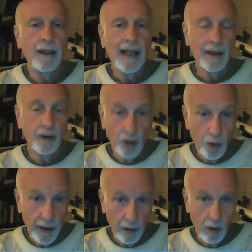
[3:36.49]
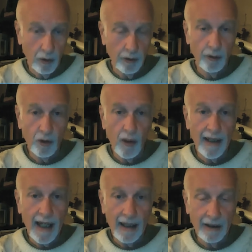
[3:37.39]
had a two year old who was quite
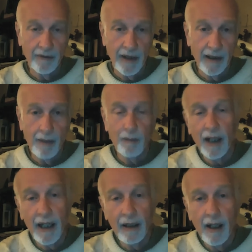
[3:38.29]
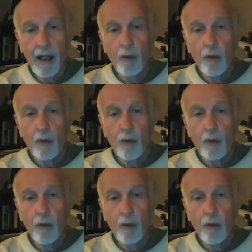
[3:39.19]
active and they played